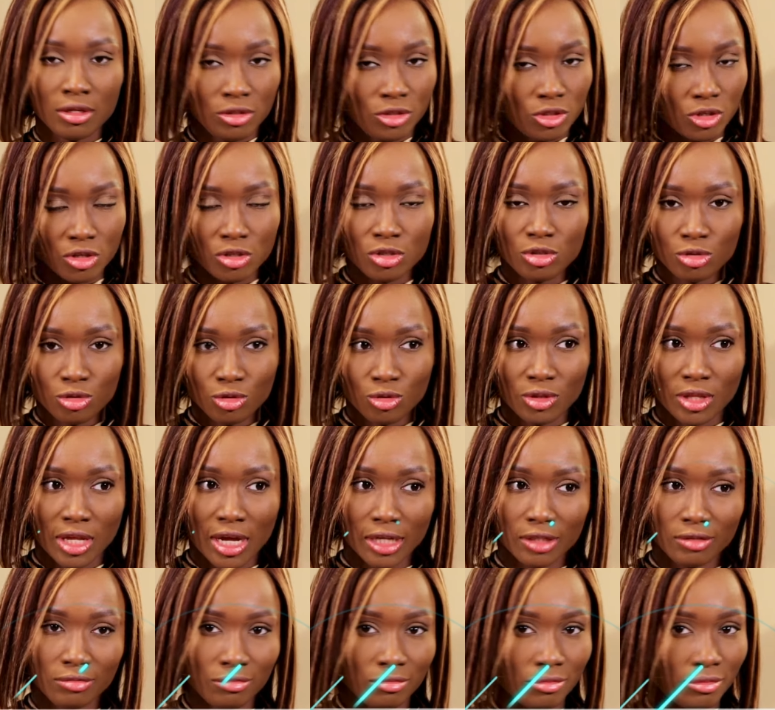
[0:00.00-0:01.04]
just know
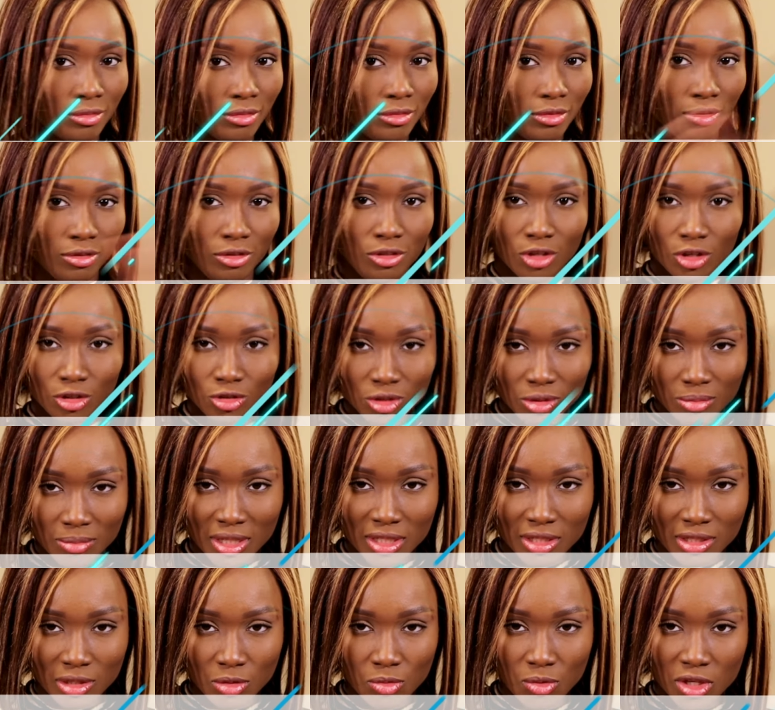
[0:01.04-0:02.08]
that your
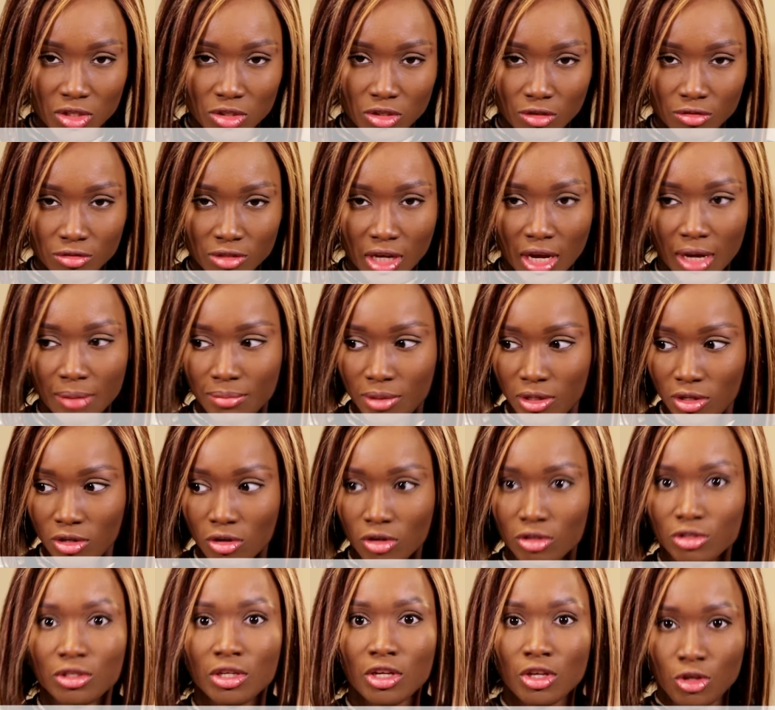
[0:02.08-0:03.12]
treatment is a waste of time,
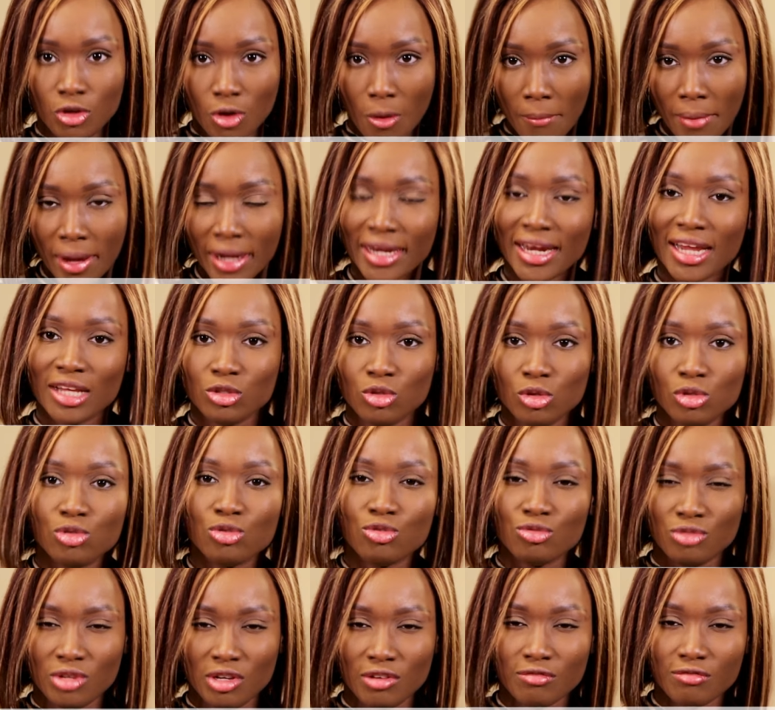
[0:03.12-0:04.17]
because your partner is going
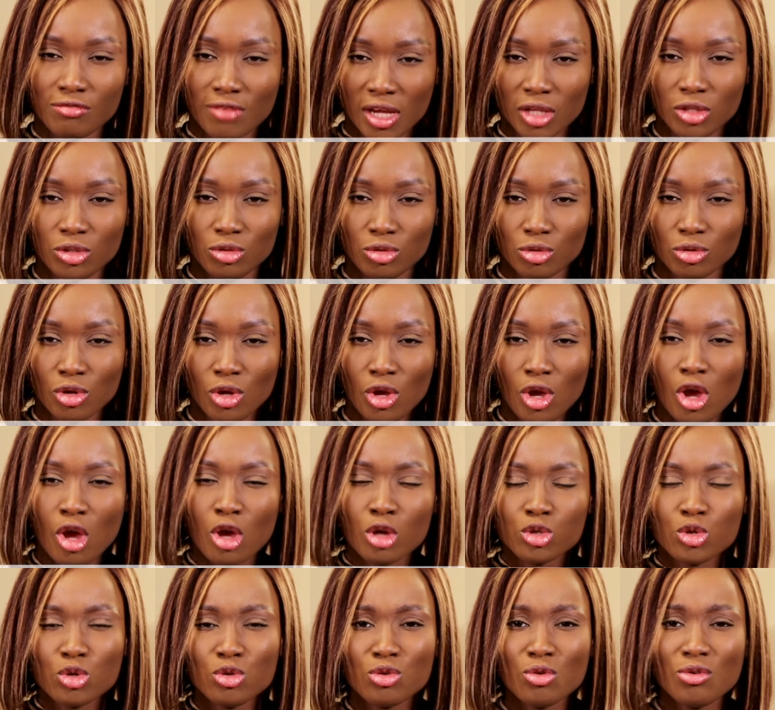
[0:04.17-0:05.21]
to reinfect you.
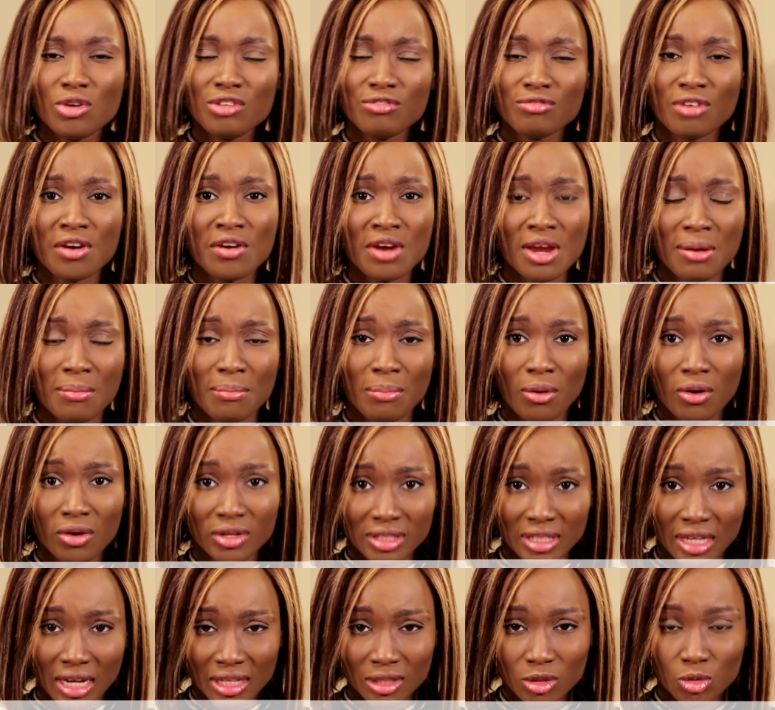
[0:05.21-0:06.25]
So it's always very
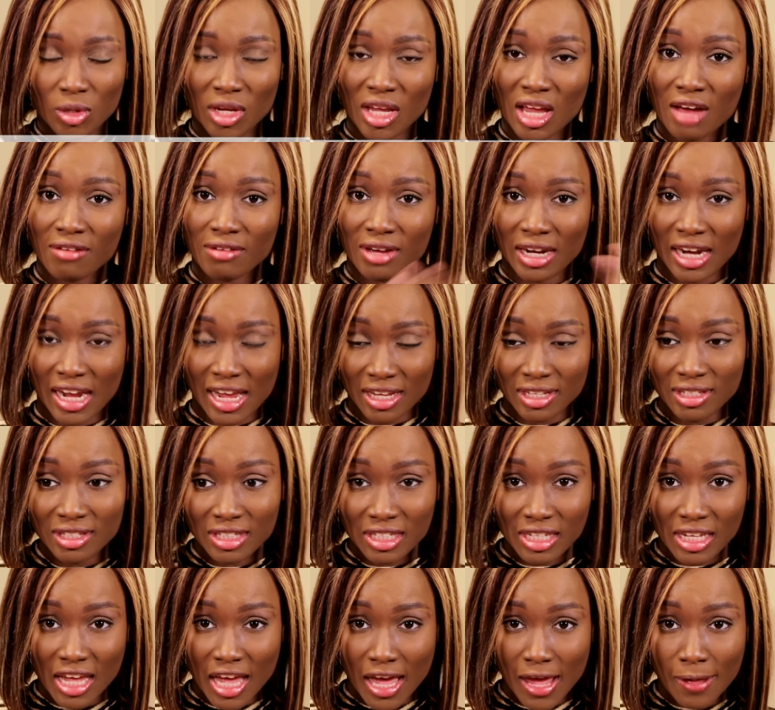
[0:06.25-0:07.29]
important when you have an
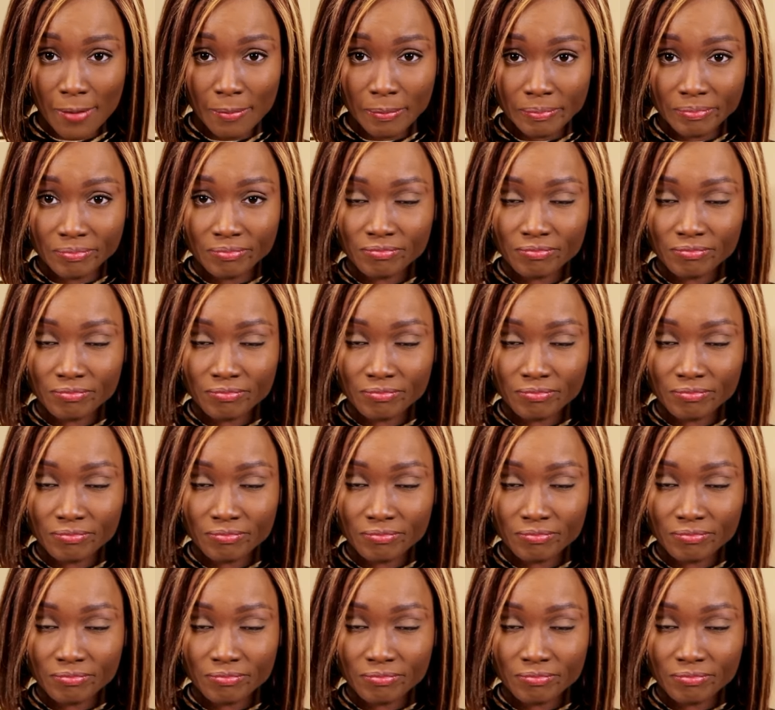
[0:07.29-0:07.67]
STI